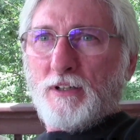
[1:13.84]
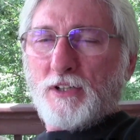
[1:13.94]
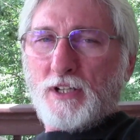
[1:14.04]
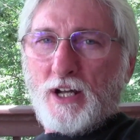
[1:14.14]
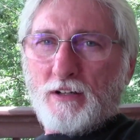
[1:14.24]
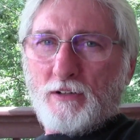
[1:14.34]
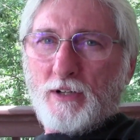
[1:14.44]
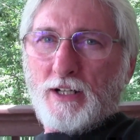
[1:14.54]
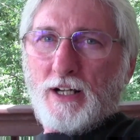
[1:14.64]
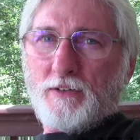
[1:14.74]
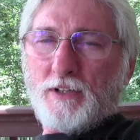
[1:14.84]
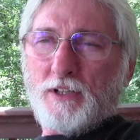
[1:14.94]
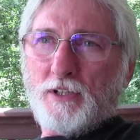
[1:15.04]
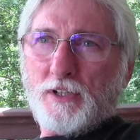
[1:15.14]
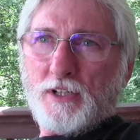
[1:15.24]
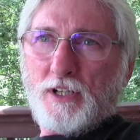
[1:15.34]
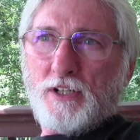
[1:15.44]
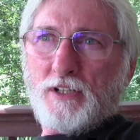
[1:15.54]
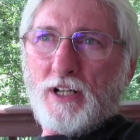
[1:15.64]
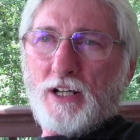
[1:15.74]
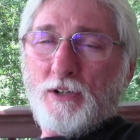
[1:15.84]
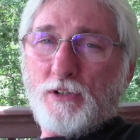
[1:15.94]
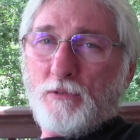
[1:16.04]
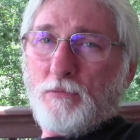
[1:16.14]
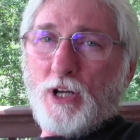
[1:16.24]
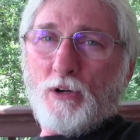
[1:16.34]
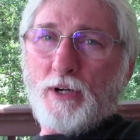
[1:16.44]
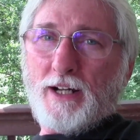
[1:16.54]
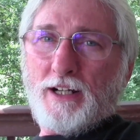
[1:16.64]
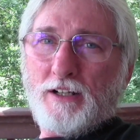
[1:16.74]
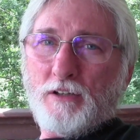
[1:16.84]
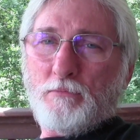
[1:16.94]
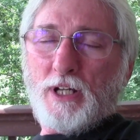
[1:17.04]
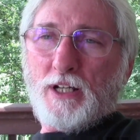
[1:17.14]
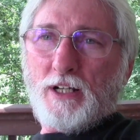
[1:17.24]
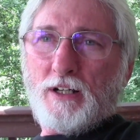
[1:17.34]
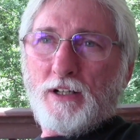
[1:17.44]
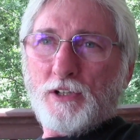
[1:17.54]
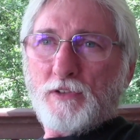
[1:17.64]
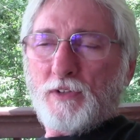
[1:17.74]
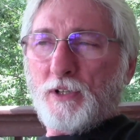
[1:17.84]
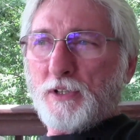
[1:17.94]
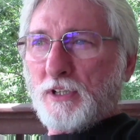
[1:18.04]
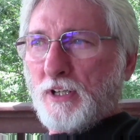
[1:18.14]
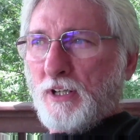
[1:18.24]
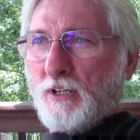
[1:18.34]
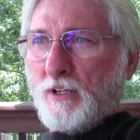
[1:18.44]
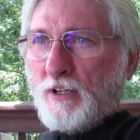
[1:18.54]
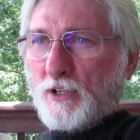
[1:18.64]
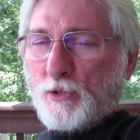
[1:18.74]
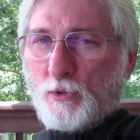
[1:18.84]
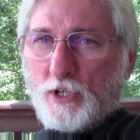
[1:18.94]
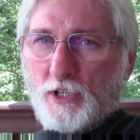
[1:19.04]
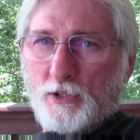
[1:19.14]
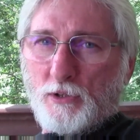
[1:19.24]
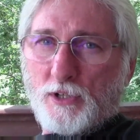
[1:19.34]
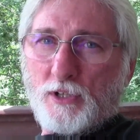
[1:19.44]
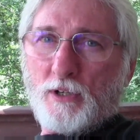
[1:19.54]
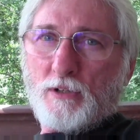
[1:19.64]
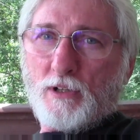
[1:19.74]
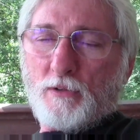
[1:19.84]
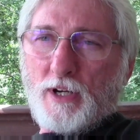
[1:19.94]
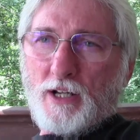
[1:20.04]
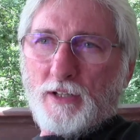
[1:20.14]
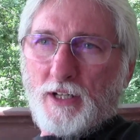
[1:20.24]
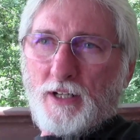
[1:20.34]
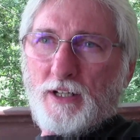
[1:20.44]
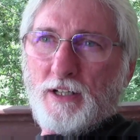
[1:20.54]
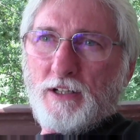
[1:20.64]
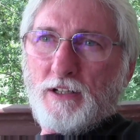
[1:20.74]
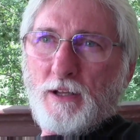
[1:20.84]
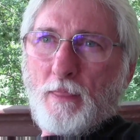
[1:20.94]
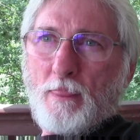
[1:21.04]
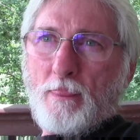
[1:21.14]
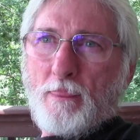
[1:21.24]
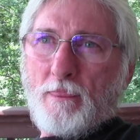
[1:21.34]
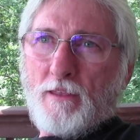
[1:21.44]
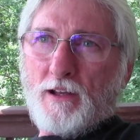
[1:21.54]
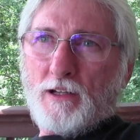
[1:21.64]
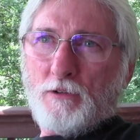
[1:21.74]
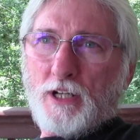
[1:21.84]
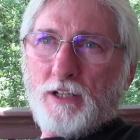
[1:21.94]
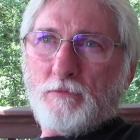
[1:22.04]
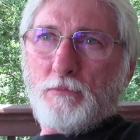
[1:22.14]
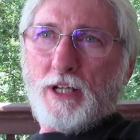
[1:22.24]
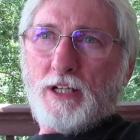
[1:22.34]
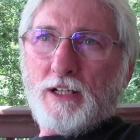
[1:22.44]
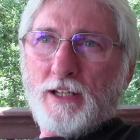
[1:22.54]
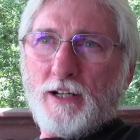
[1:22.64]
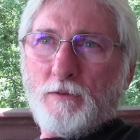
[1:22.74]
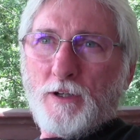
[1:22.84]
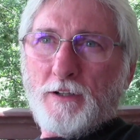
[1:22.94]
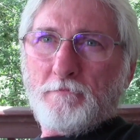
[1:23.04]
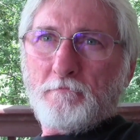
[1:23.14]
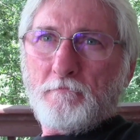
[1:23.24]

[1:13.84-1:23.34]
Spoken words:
scouting it right after deer season. I usually blow right into the bed areas first. So we're going to do a circle around the area and locate the bedding that way.